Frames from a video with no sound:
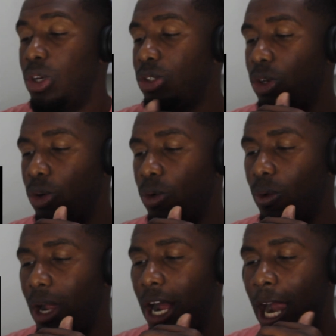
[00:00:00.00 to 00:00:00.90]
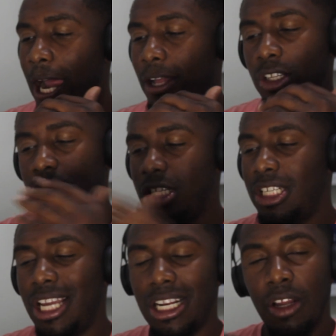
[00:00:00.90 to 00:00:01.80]
So I ain't, just because
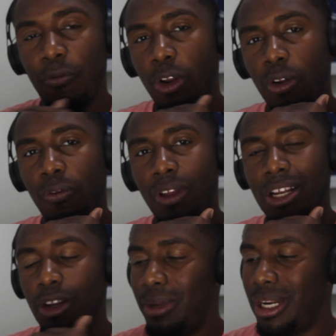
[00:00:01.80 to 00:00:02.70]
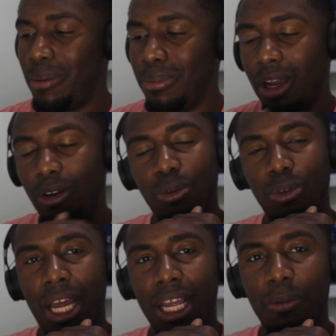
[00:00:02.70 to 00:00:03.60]
he got the Confederate flag don't mean I'm not gonna
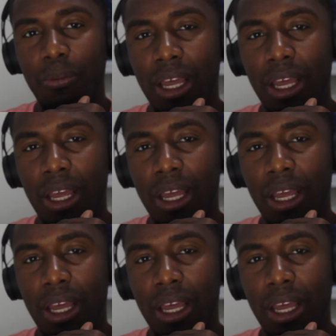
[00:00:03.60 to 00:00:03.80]
like him,